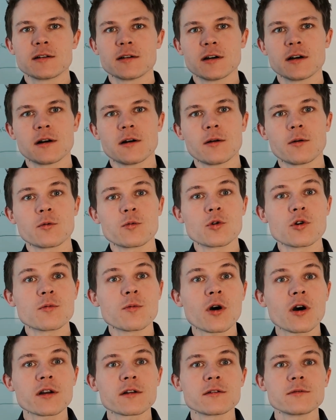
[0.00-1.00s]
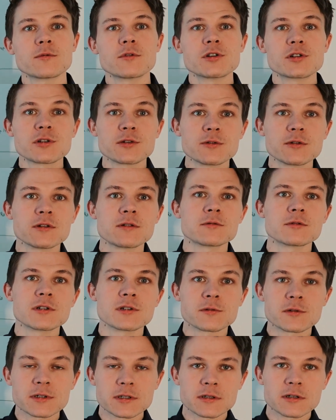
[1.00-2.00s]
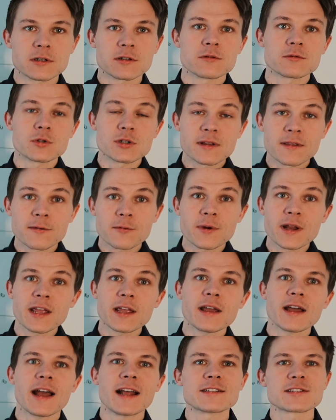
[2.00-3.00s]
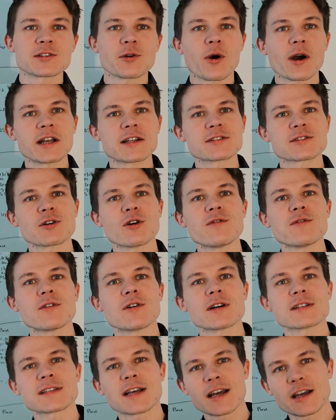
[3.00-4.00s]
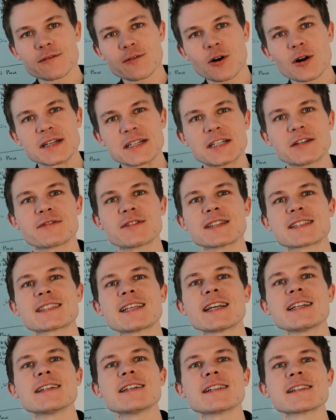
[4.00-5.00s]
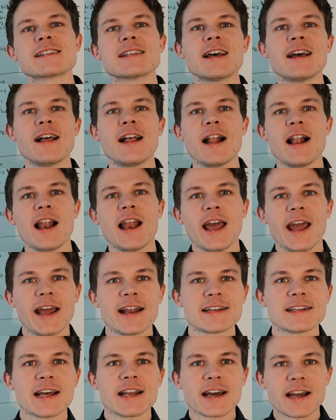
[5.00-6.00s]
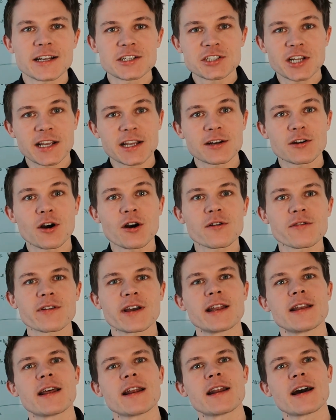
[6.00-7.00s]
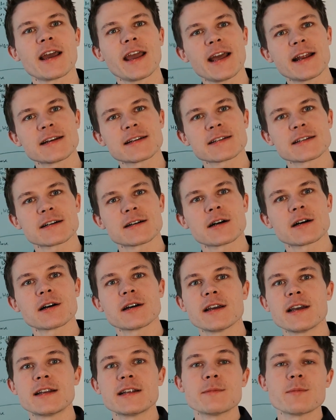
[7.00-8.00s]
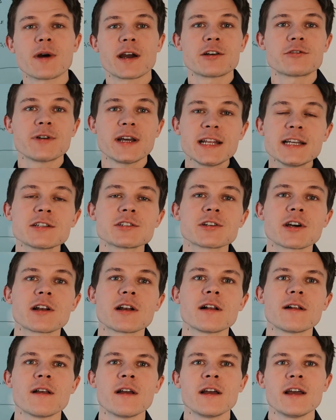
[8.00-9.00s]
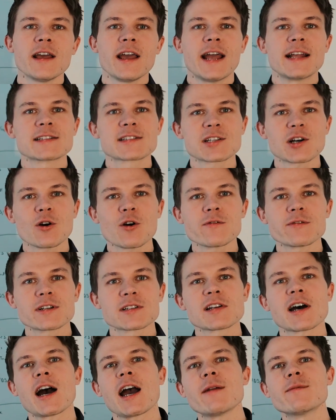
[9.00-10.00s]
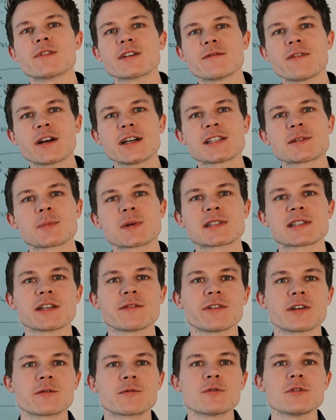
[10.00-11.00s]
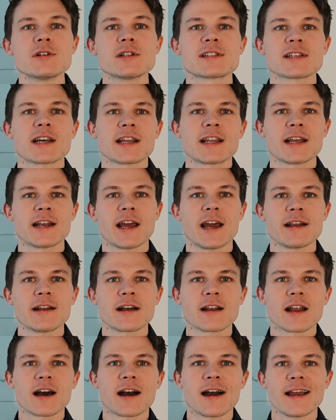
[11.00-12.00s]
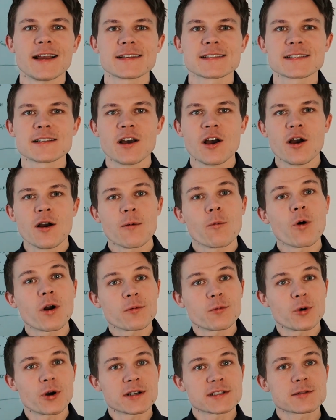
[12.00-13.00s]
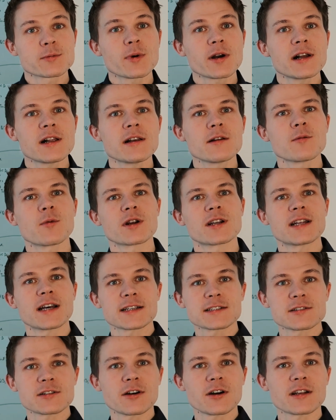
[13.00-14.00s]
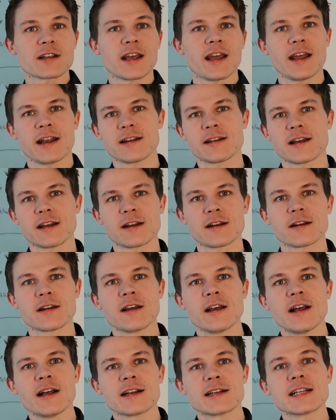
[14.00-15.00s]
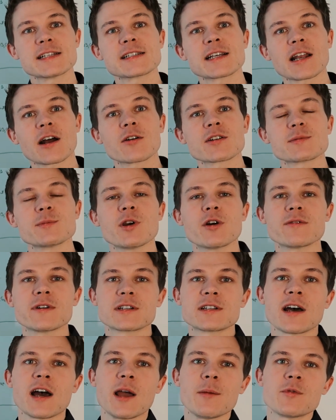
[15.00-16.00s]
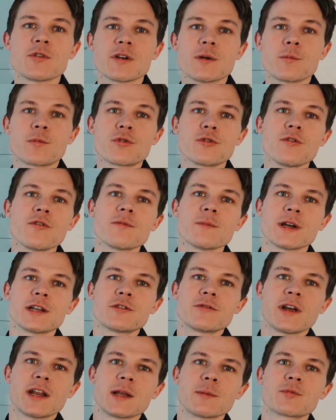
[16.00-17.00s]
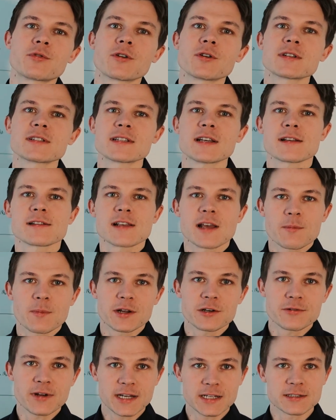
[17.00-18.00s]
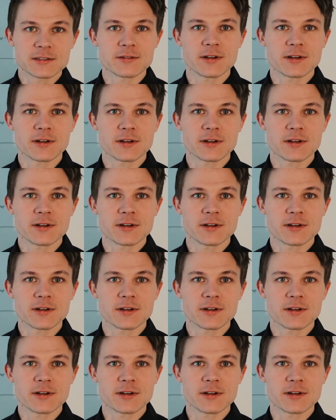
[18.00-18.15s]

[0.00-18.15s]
Rule 1, rule 2, rule 3, and so on and so forth. I have all the different signals. And then I check it off, and then I enter it in my trading journal. And so over time, with very specific rules, I can analyze what works well, what does not, and then this allows me over time to improve my trading process and my trading